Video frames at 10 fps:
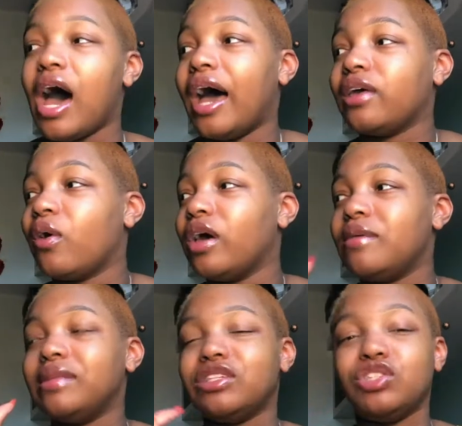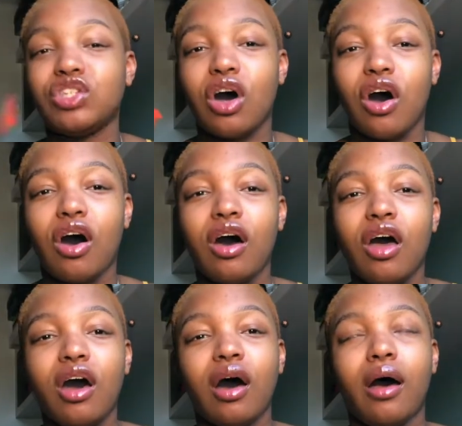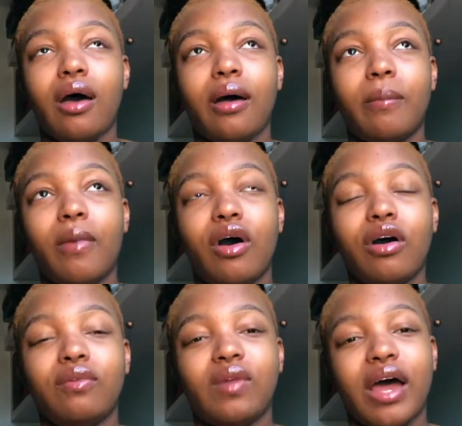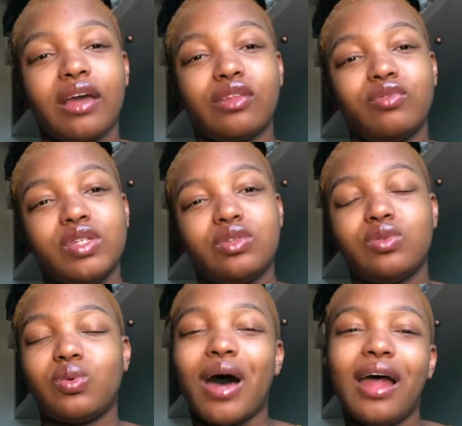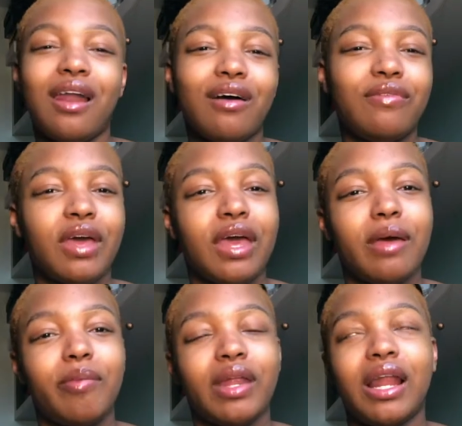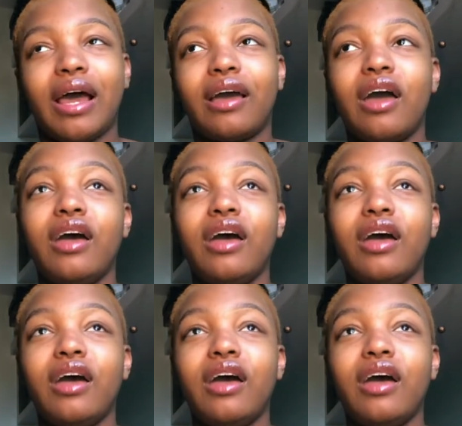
I got him this jar of, like, the reasons why I love him and, like,